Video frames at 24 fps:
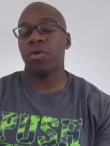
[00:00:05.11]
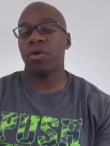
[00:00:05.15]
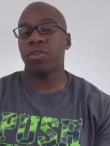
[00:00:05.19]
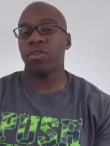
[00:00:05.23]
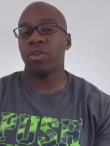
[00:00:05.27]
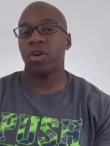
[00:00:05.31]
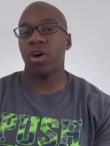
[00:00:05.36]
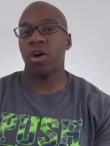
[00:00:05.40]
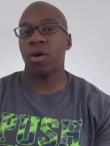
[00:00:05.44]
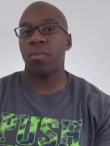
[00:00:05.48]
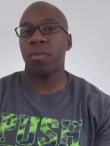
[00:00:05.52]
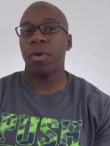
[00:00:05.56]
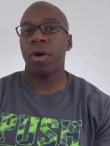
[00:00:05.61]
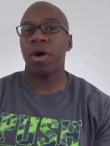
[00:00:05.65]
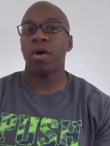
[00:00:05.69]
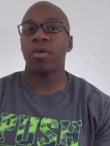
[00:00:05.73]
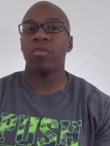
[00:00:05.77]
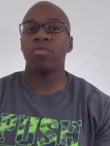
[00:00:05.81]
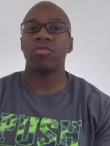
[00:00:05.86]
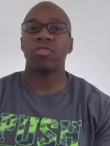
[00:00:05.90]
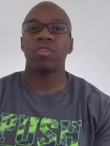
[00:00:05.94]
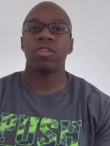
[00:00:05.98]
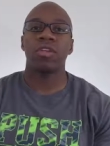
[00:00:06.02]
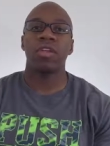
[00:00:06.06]
I want to talk
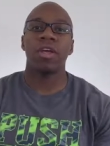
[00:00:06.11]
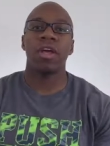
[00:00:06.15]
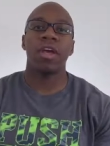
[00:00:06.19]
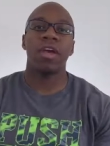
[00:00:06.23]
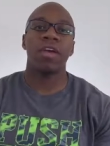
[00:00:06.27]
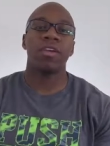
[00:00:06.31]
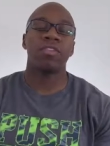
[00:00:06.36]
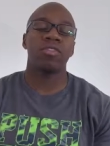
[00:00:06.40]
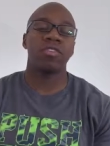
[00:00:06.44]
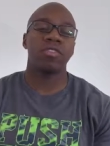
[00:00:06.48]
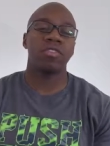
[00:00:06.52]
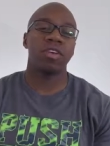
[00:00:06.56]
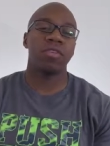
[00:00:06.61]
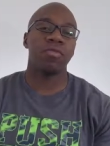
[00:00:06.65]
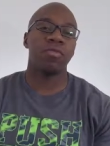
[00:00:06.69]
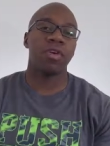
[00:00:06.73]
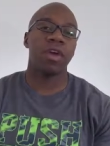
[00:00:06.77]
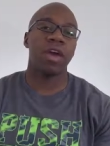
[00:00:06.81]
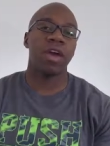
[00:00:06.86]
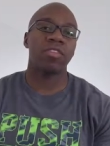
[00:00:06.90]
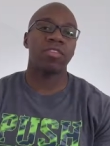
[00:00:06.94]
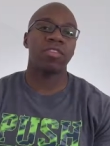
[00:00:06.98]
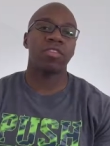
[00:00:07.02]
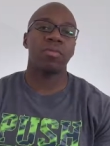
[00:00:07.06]
about today is just give
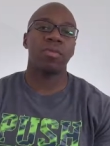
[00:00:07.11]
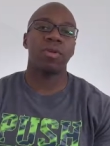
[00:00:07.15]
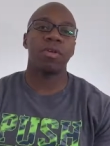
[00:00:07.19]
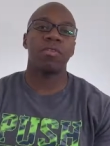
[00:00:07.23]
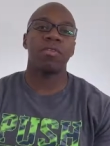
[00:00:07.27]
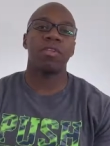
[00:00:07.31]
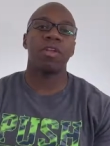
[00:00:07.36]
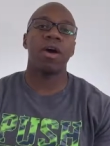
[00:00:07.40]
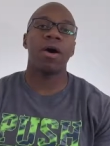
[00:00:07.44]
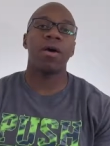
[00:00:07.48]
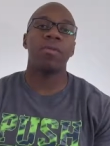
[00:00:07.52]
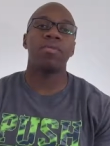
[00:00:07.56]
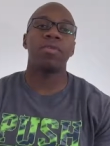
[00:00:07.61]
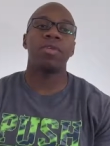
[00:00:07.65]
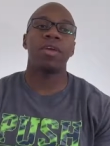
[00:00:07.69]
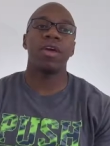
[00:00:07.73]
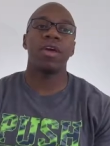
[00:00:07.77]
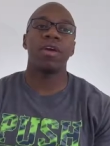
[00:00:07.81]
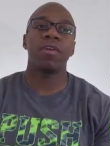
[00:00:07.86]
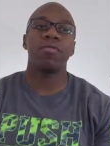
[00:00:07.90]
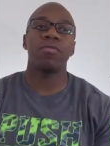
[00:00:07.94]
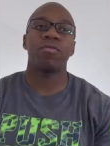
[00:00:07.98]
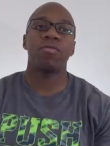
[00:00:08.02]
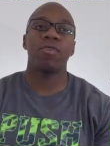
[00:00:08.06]
you guys a little bit of an
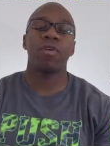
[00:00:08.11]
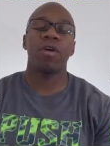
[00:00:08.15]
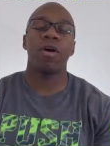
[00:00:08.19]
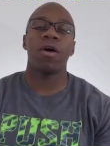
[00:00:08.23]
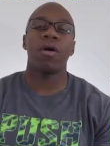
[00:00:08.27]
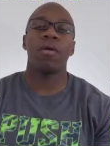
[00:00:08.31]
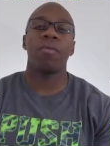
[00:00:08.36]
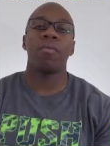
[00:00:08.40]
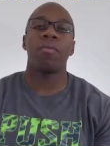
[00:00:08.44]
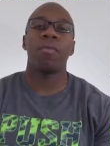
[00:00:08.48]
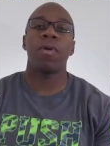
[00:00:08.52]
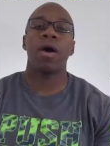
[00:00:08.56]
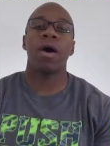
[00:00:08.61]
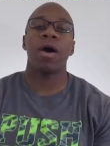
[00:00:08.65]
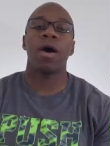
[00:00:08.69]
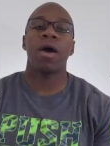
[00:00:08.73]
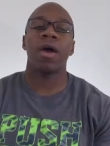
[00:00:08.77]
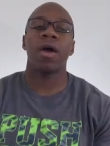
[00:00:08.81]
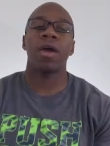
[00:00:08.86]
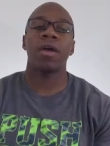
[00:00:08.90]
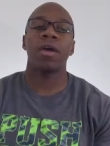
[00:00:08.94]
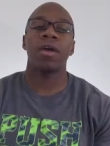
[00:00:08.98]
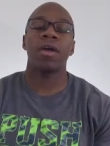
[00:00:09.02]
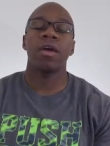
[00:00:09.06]
update from
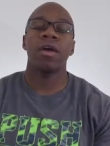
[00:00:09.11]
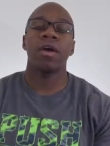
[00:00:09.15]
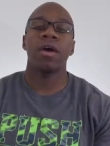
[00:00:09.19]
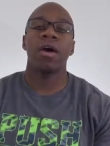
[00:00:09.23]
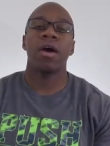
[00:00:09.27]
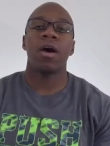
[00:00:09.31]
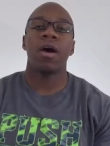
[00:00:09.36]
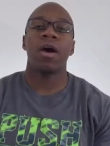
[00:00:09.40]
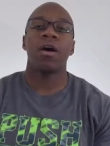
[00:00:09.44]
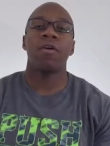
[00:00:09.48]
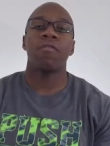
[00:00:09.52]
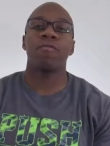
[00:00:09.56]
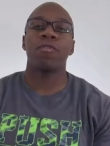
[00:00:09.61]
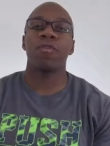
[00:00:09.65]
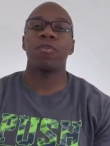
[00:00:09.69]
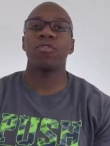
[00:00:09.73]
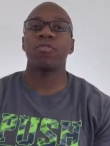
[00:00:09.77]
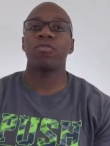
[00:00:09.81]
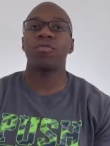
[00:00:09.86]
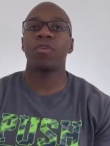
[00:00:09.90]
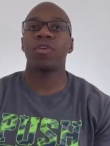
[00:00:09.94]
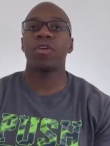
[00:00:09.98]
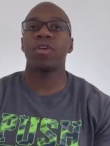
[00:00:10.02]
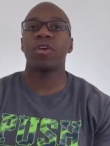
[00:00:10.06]
my uh,
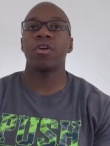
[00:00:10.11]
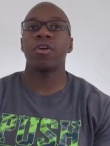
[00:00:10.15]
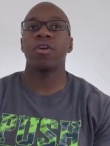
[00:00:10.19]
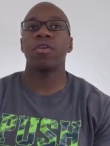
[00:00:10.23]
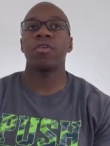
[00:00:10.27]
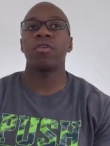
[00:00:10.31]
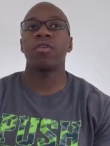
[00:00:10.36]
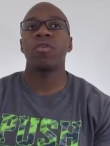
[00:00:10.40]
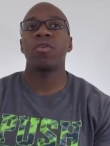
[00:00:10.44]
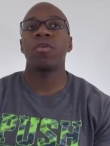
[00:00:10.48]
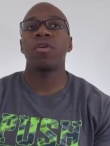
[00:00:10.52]
first video